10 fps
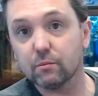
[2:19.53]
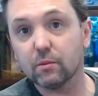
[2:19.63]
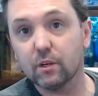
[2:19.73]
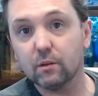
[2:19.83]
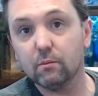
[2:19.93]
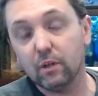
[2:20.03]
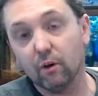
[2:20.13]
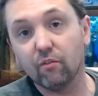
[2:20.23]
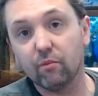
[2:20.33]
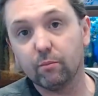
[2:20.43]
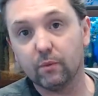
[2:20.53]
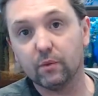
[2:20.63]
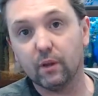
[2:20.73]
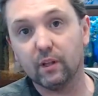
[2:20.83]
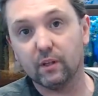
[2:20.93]
you know, it,
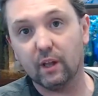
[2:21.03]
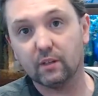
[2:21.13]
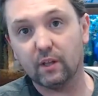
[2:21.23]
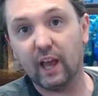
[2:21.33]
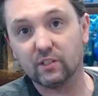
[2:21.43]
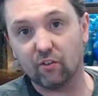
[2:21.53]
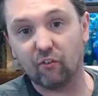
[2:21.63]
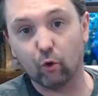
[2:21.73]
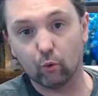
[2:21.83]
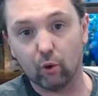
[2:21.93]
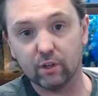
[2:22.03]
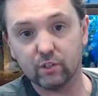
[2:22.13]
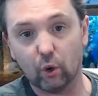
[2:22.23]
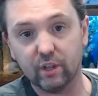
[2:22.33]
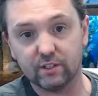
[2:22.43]
it has a full roll of toilet
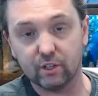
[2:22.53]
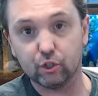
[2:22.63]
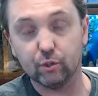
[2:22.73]
tissue.